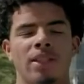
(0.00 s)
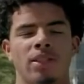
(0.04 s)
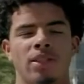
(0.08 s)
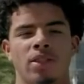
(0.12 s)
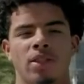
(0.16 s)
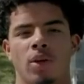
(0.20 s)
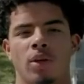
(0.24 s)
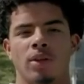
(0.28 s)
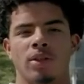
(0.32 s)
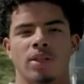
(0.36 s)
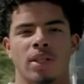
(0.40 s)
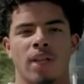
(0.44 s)
And I
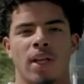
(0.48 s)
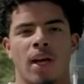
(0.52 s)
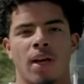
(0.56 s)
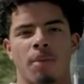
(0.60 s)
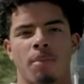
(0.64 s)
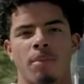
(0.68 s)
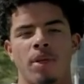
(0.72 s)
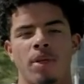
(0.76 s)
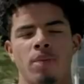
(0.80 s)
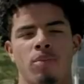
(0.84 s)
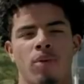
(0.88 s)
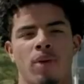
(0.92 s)
just know it's a
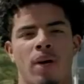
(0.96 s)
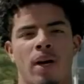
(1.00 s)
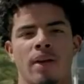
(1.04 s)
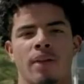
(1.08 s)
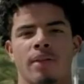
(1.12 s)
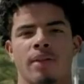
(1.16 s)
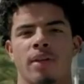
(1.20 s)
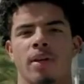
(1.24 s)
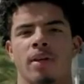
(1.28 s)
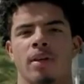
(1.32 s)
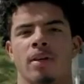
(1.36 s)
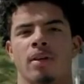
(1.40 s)
lot of people
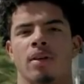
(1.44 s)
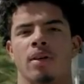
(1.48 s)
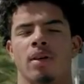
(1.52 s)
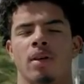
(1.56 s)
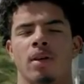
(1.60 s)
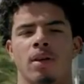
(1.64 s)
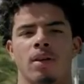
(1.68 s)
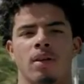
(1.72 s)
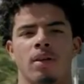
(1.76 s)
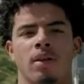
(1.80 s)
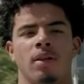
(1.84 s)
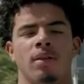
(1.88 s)
out there
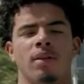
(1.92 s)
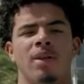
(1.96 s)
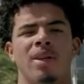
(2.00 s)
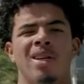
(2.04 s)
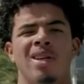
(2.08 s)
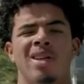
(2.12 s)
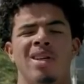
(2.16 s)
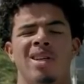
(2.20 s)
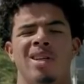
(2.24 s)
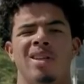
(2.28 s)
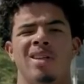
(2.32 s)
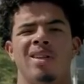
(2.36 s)

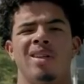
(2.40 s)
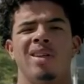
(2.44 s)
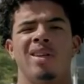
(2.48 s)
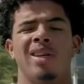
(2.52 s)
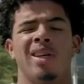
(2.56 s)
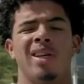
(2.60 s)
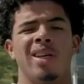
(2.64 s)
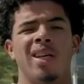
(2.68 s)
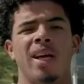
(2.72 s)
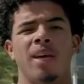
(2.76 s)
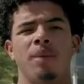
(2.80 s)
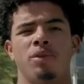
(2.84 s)

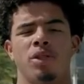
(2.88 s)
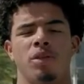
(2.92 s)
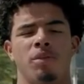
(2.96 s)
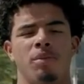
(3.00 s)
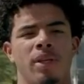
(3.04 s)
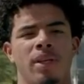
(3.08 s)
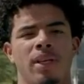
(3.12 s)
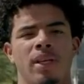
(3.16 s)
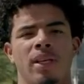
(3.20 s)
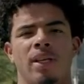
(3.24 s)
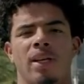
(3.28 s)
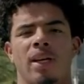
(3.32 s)
looking up to
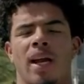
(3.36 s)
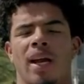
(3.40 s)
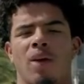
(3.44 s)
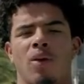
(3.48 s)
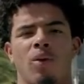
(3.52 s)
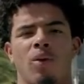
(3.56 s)
me, and